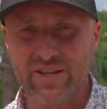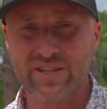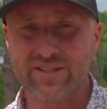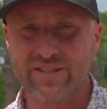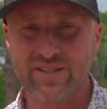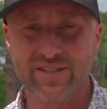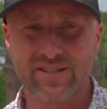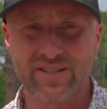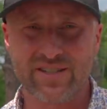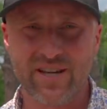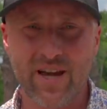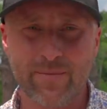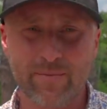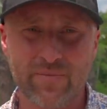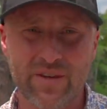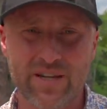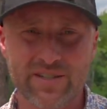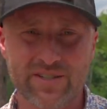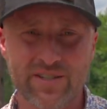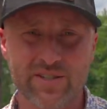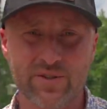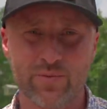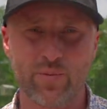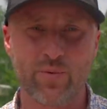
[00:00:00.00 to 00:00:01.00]
this is some um,
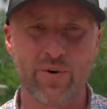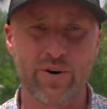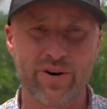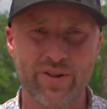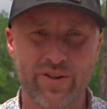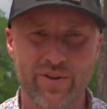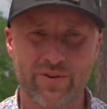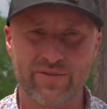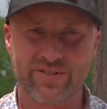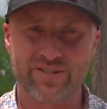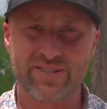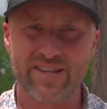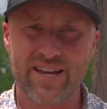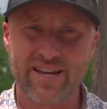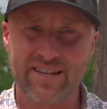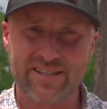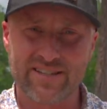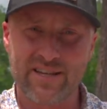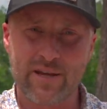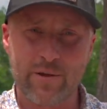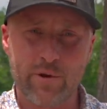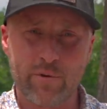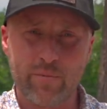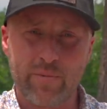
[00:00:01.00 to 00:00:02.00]
this is one of those things
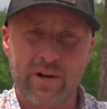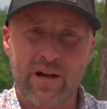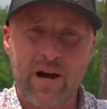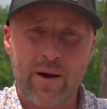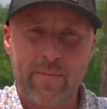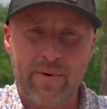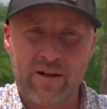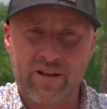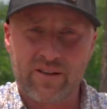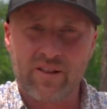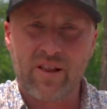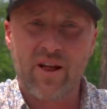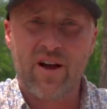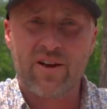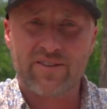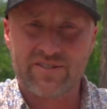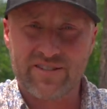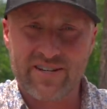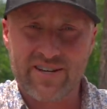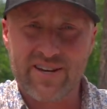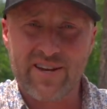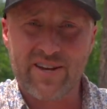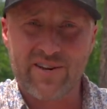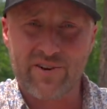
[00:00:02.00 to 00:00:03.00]
that you become a
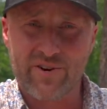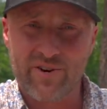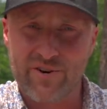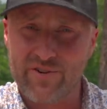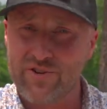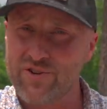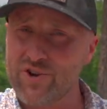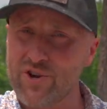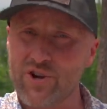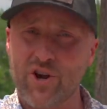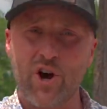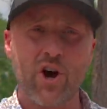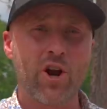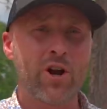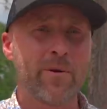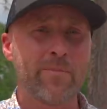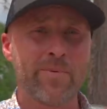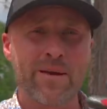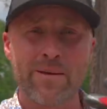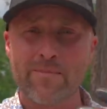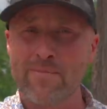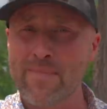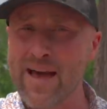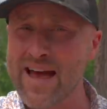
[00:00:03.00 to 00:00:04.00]
closet eater you're gonna
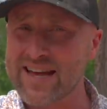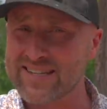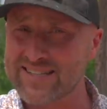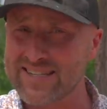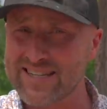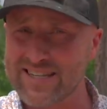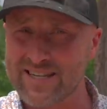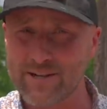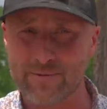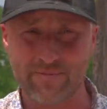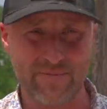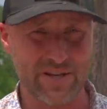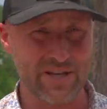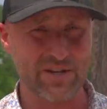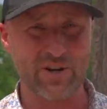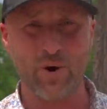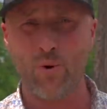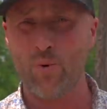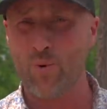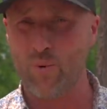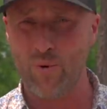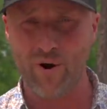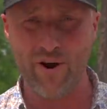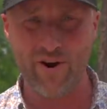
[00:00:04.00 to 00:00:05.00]
be messy if you
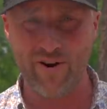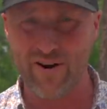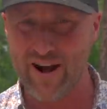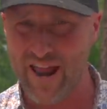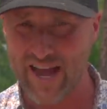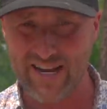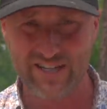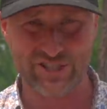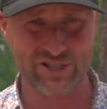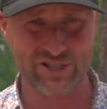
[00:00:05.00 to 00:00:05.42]
don't wear a nice